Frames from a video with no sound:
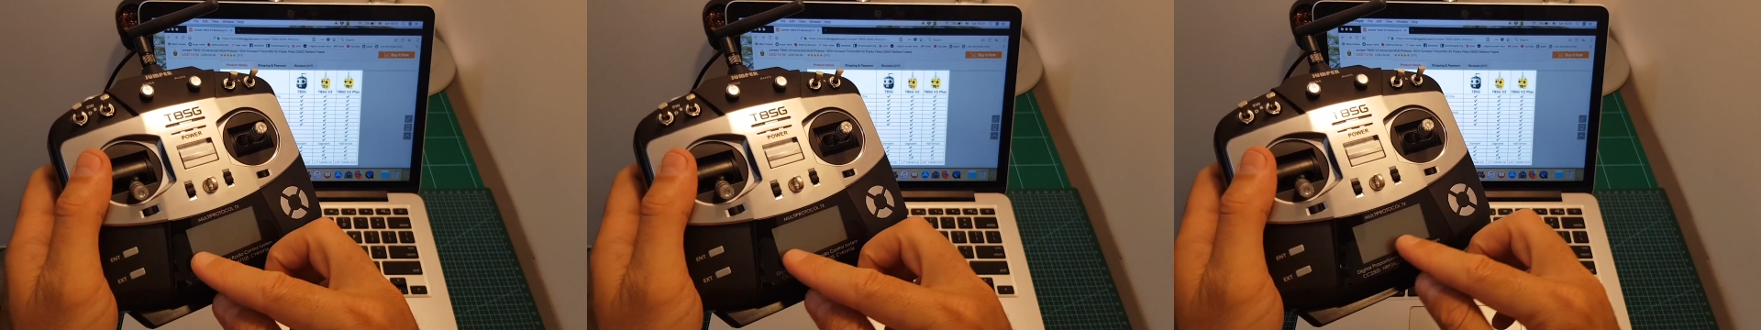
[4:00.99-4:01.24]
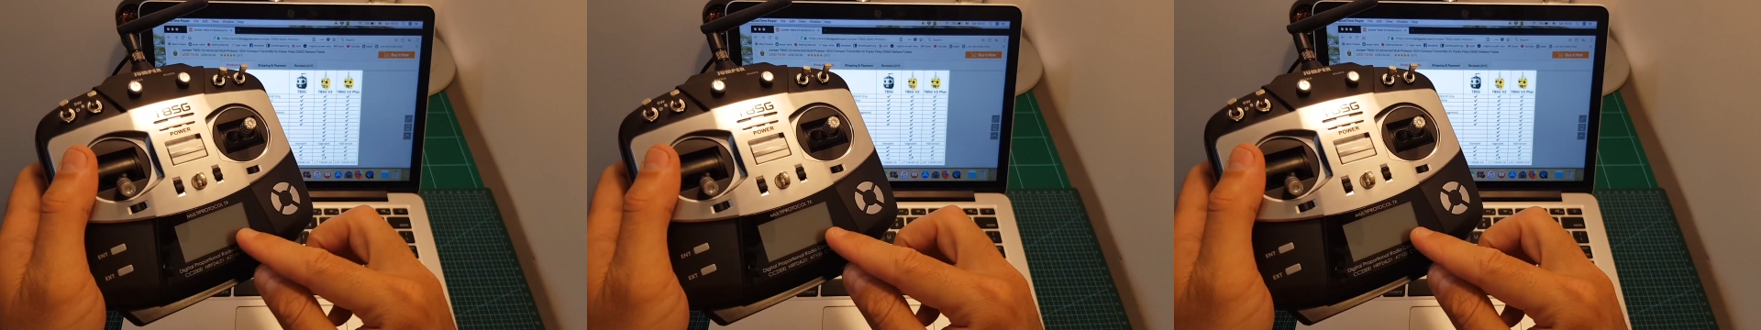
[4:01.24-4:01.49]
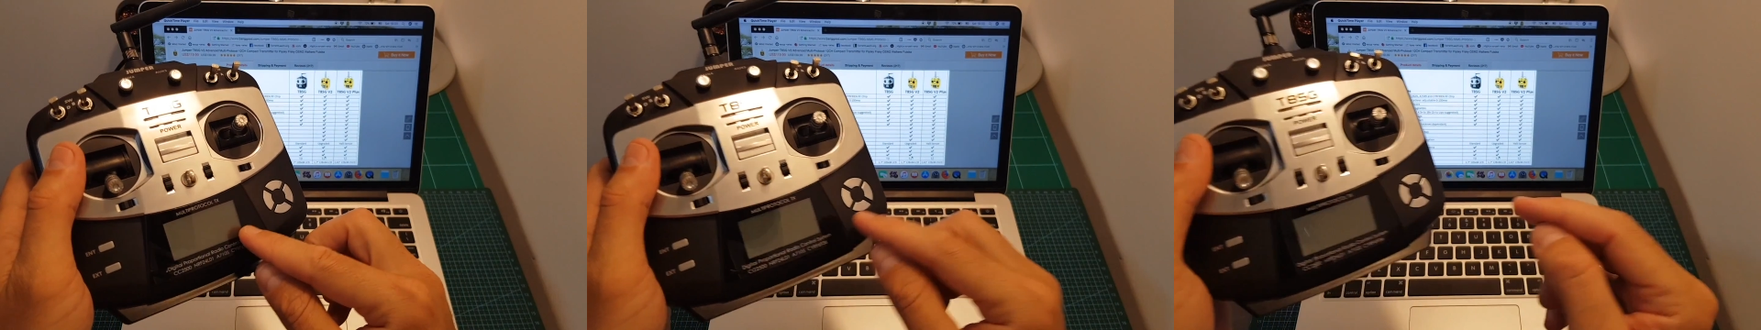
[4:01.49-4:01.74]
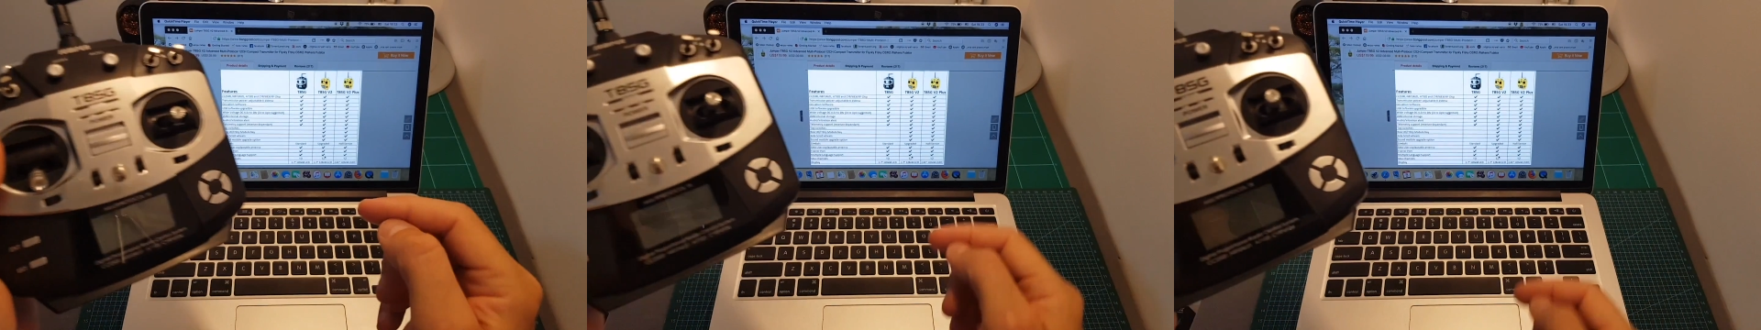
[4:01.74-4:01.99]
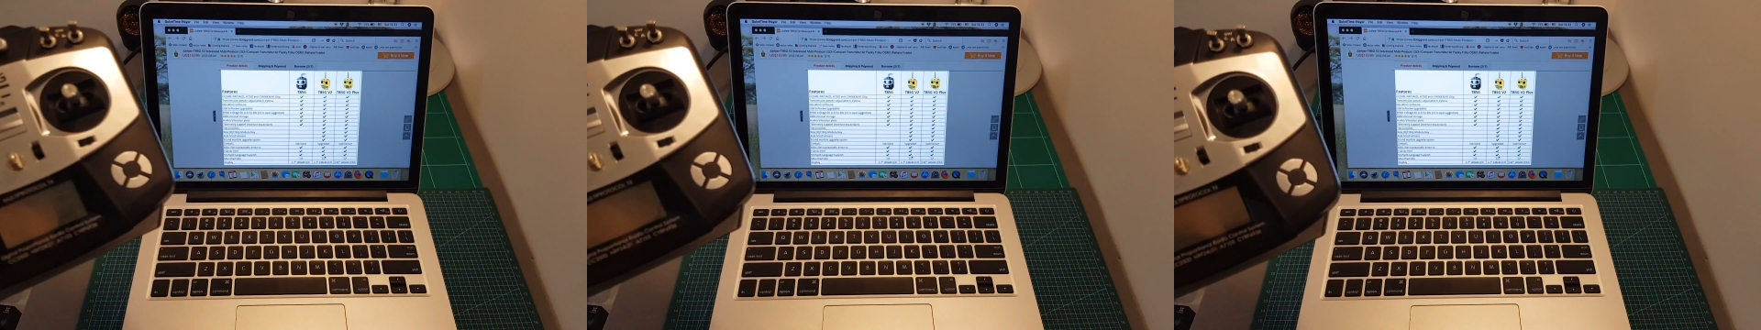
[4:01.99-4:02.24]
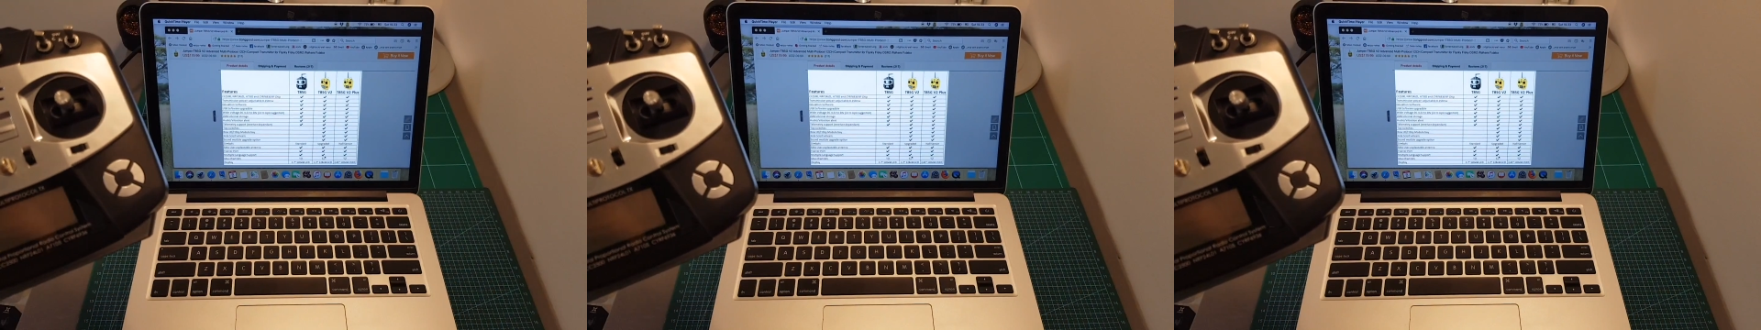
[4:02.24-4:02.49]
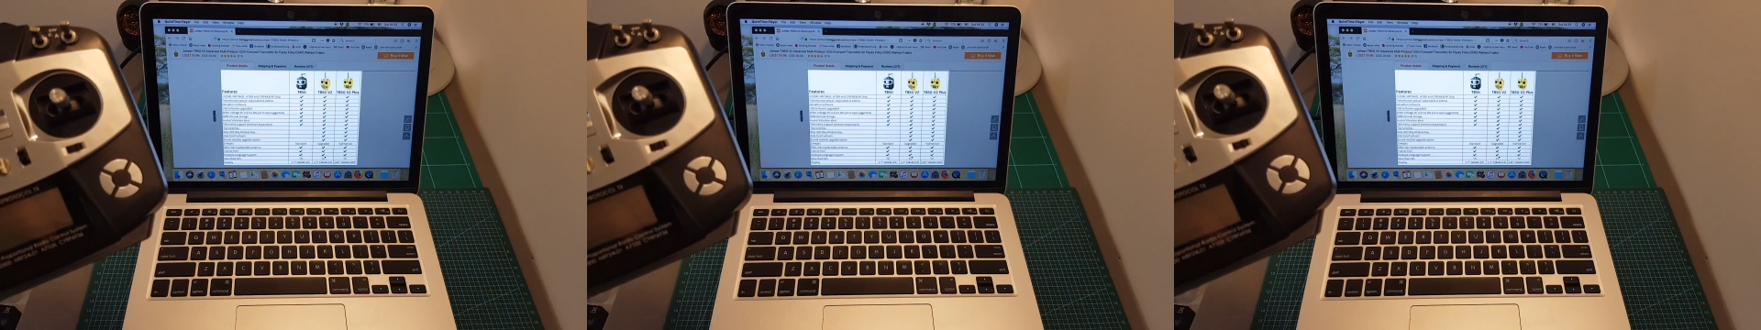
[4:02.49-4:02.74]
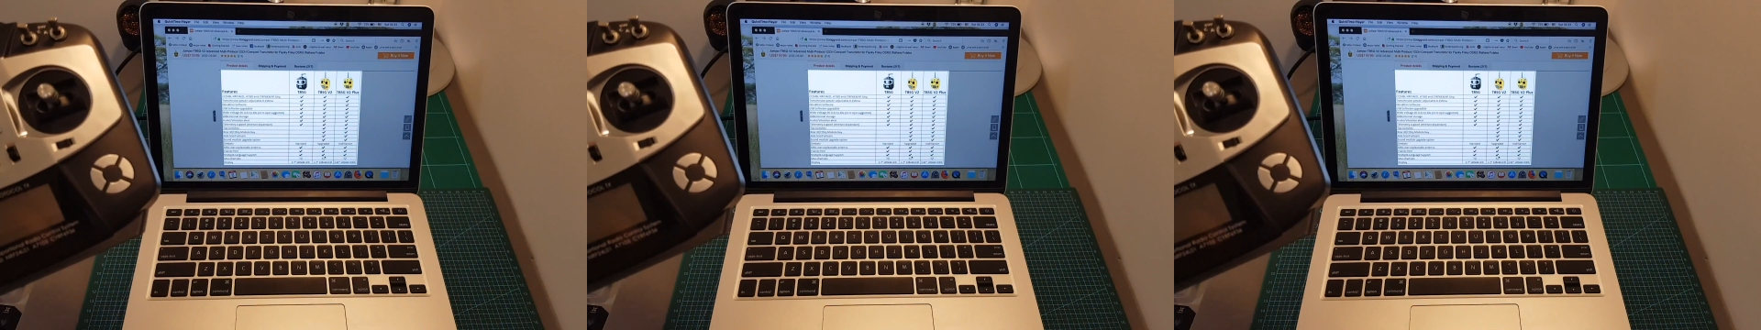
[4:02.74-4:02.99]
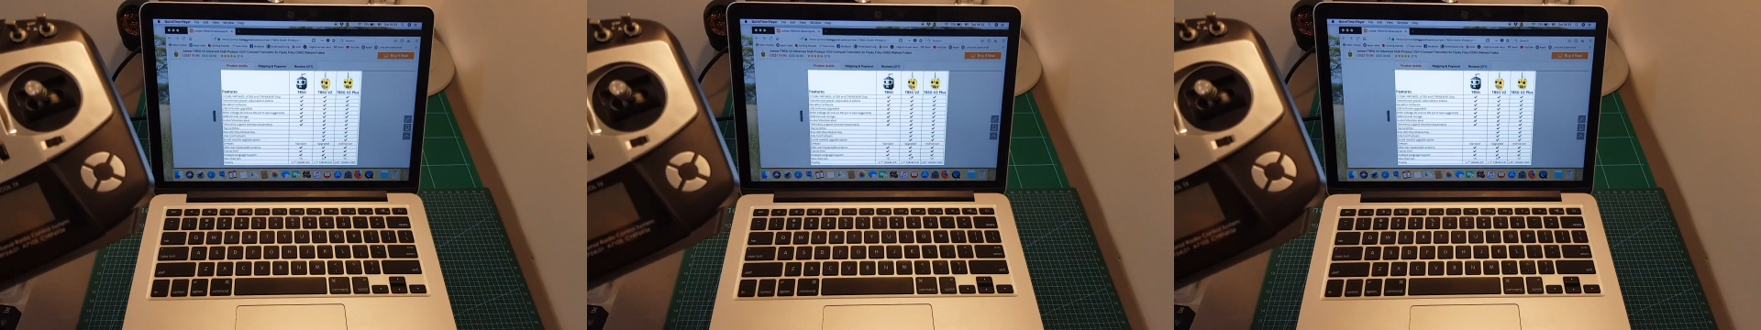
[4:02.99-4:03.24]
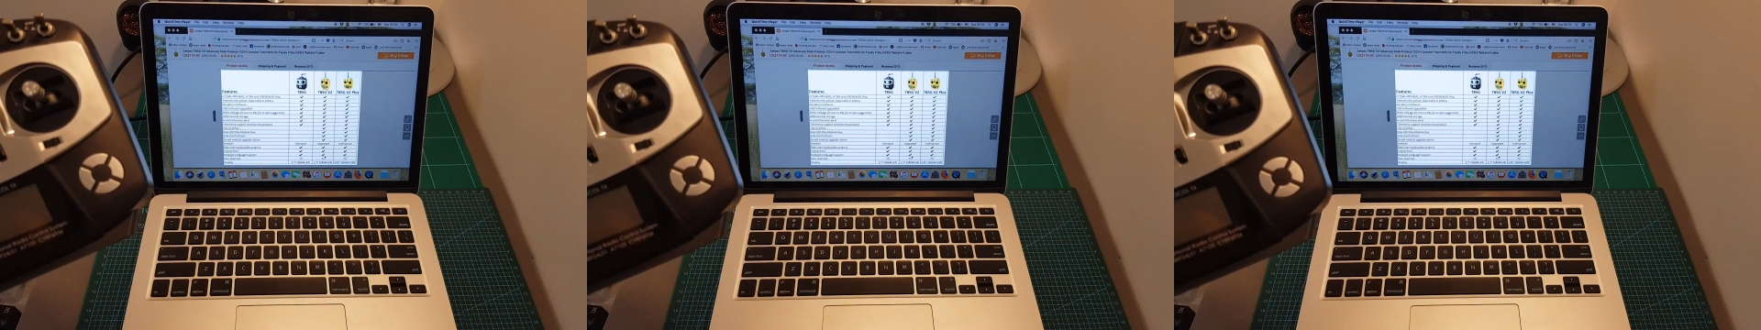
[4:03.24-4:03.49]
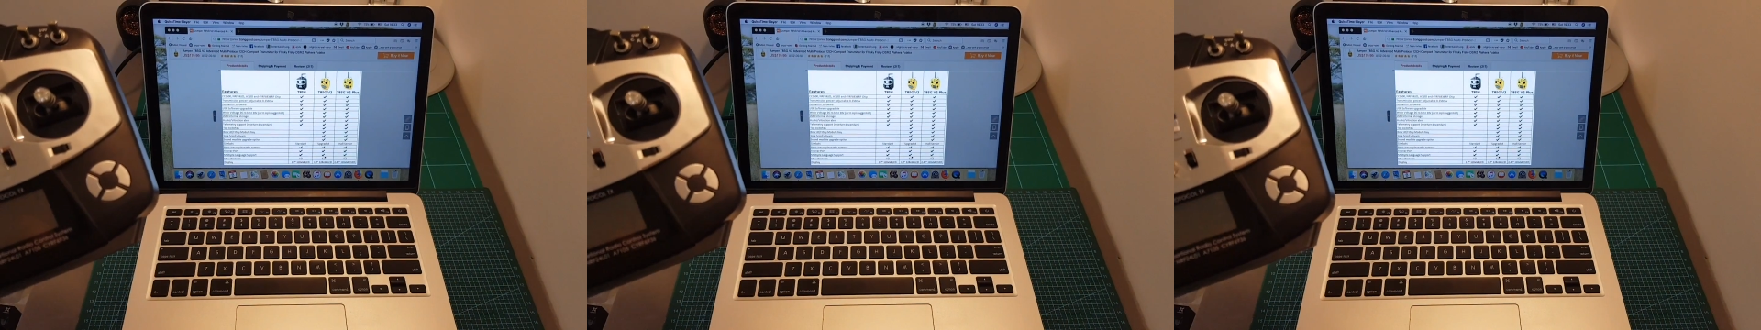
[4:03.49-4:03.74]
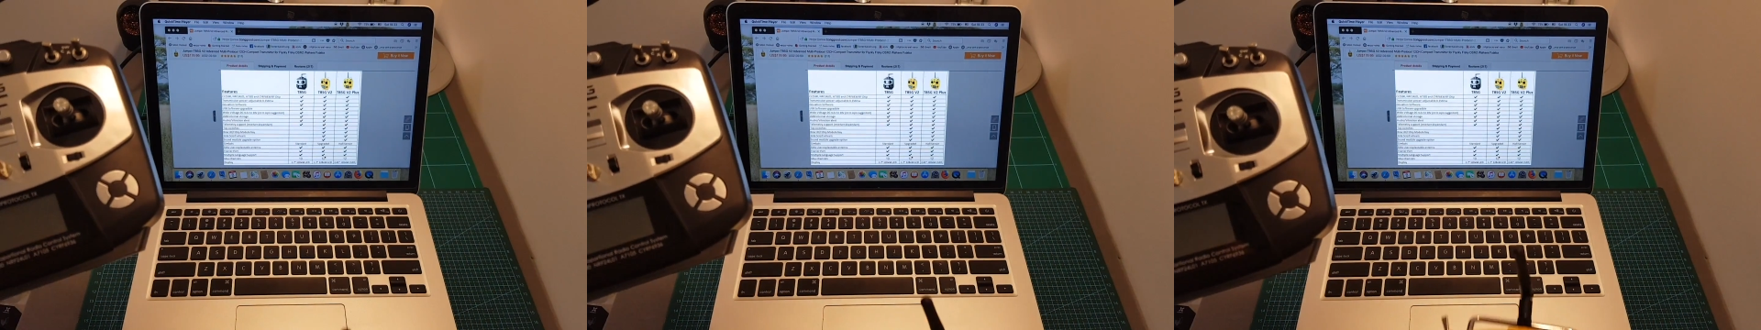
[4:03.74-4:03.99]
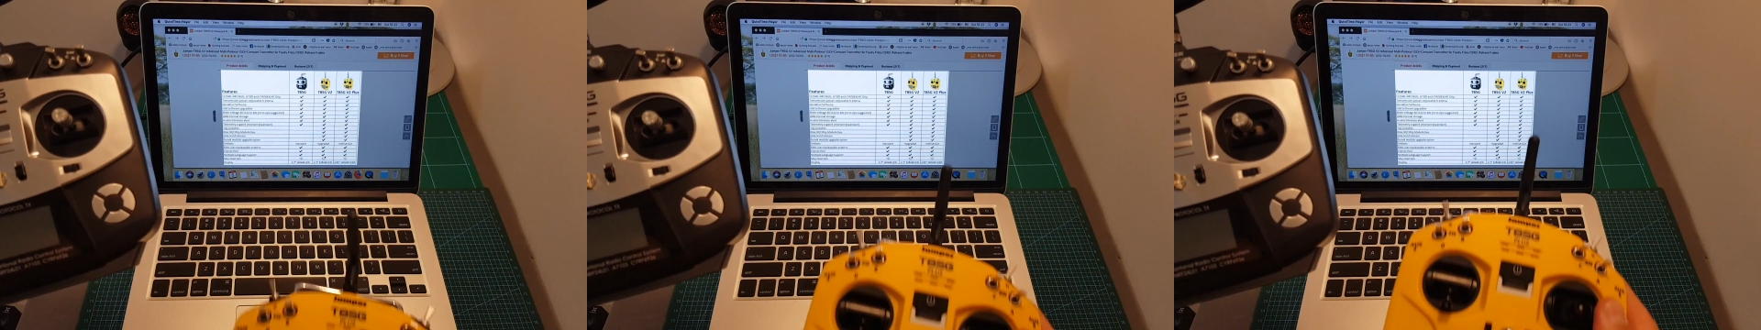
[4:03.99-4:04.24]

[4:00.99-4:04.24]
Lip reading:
[unreadable: no face in view]